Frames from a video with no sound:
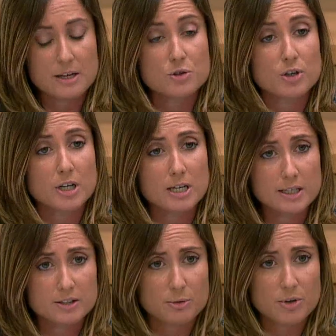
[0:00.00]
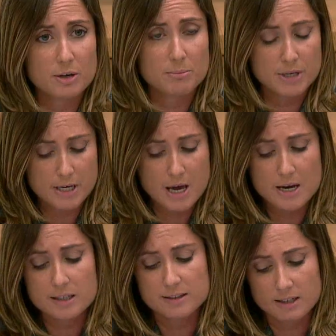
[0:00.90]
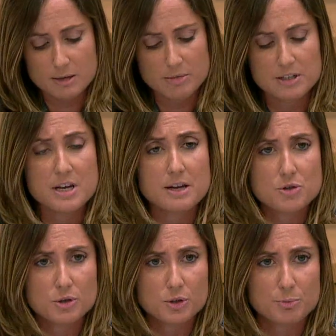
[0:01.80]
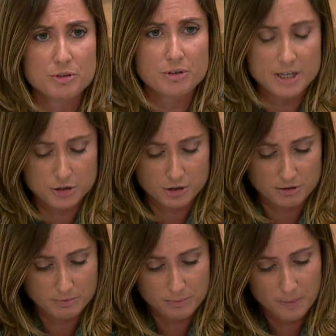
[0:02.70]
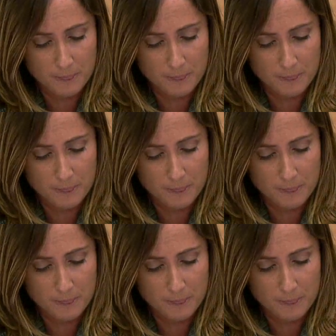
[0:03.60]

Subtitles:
and journalism can be an extremely dangerous profession.